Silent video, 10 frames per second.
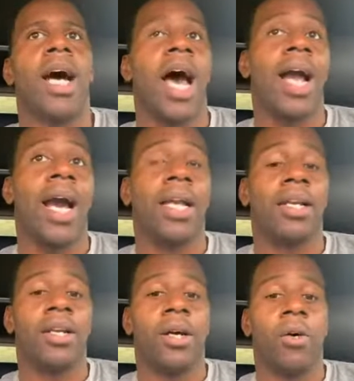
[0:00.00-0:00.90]
I gotta
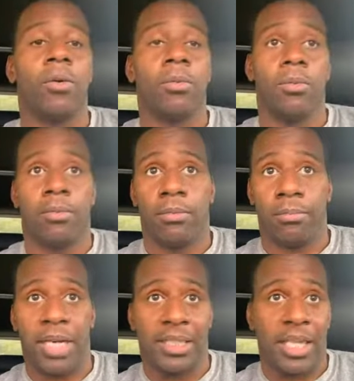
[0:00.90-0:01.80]
know
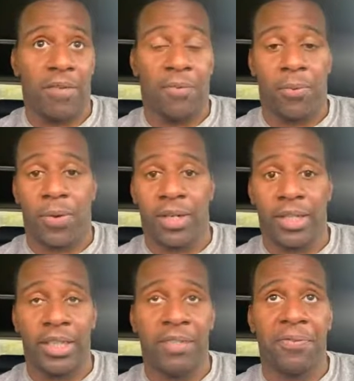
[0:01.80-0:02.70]
based off of where the
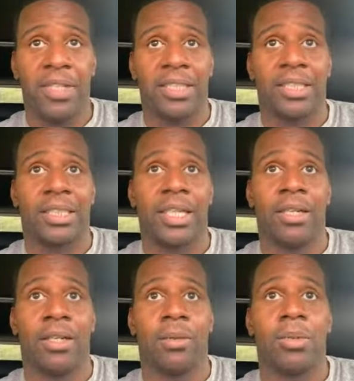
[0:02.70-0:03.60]
defense is set
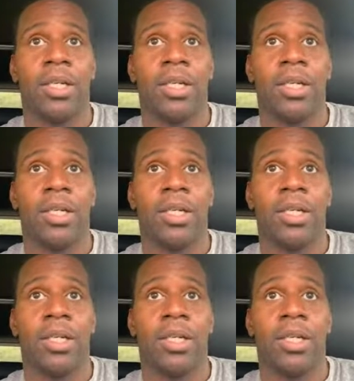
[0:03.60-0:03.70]
up